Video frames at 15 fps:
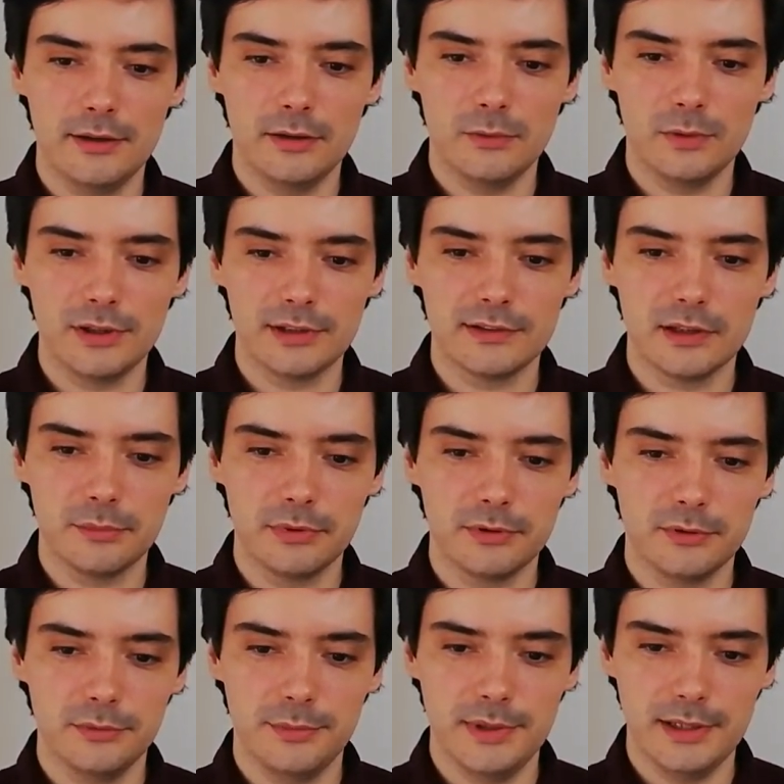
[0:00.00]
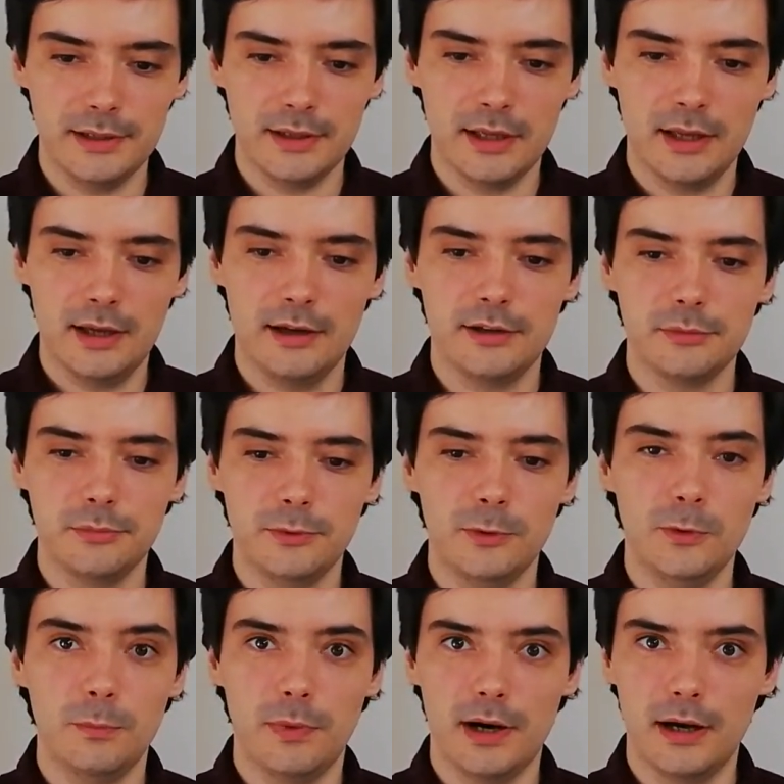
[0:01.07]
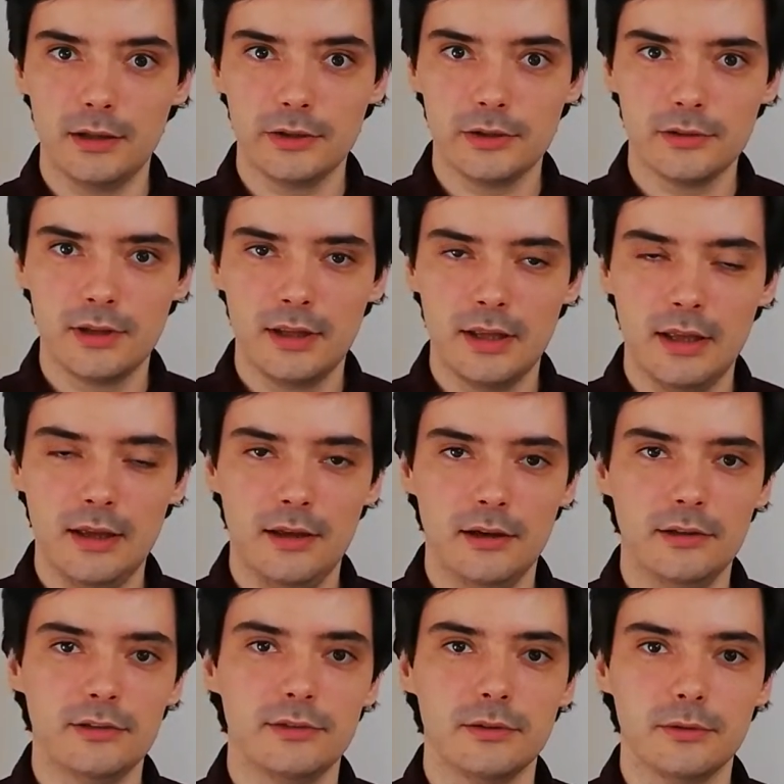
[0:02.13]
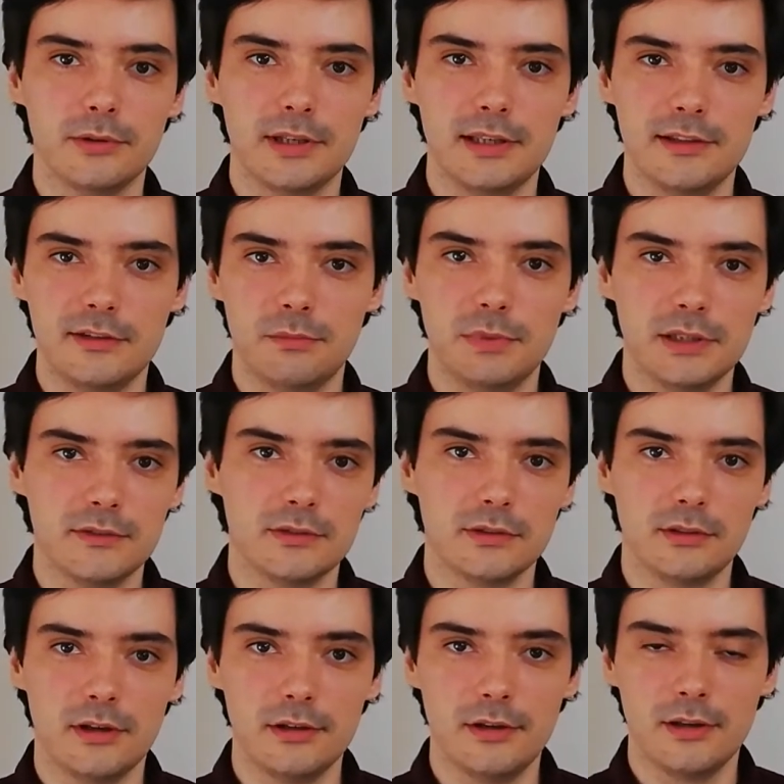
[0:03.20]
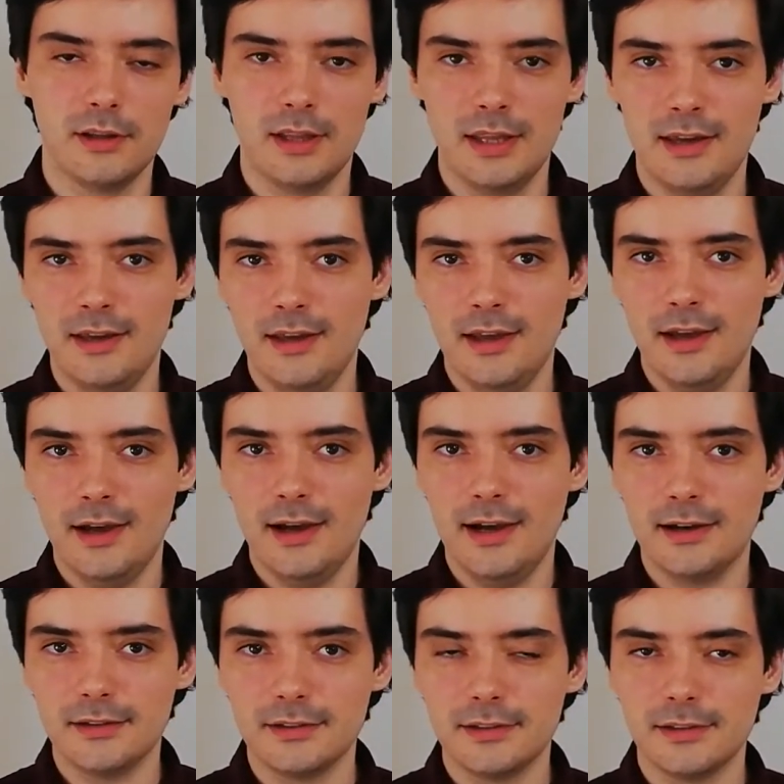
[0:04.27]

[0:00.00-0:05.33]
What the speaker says: One example could be hän puhuu paljon, so he speaks a lot. And